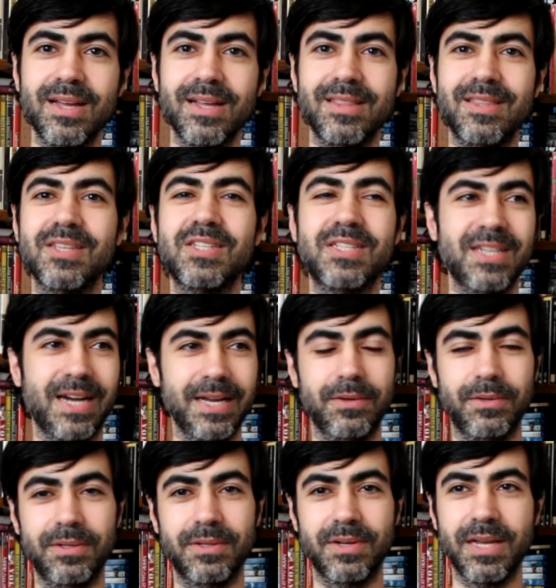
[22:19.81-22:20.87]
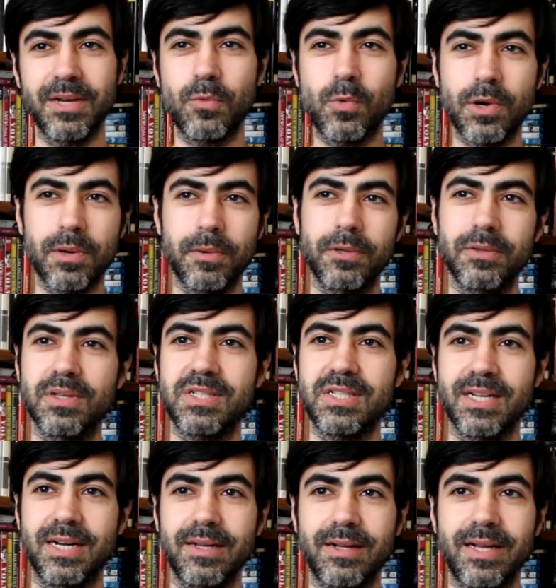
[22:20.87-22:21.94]
The style. Okay, a word about the
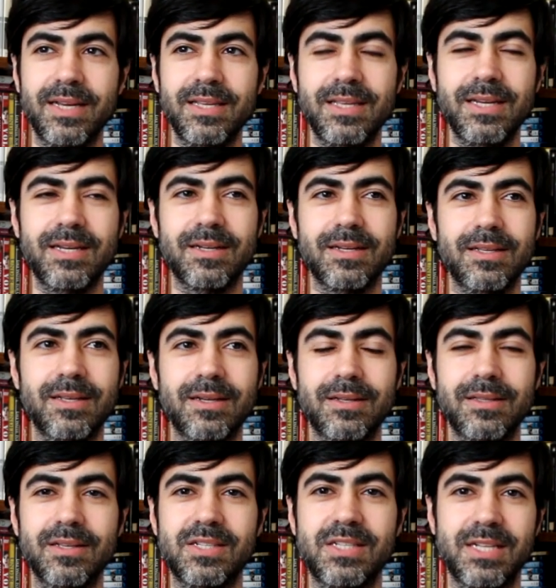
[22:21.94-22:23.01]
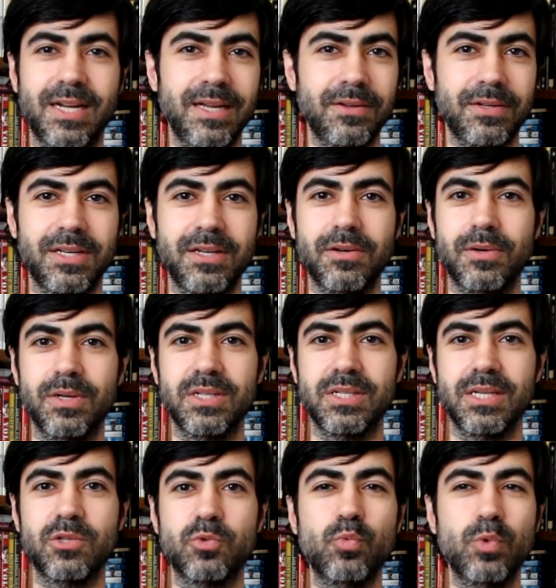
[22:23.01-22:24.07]
style. I think the style here
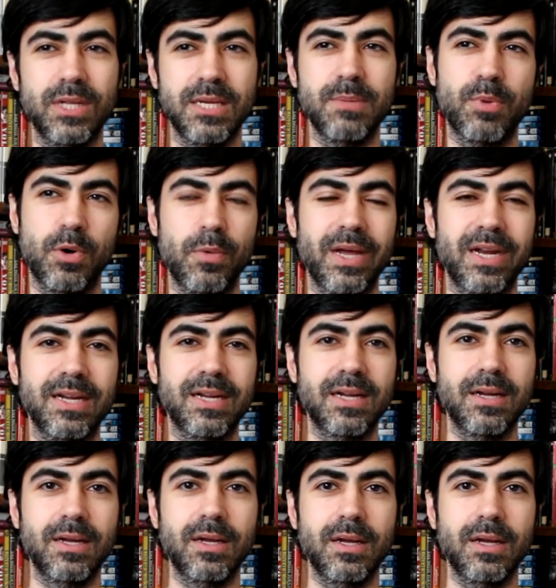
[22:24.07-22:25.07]
is really poetic.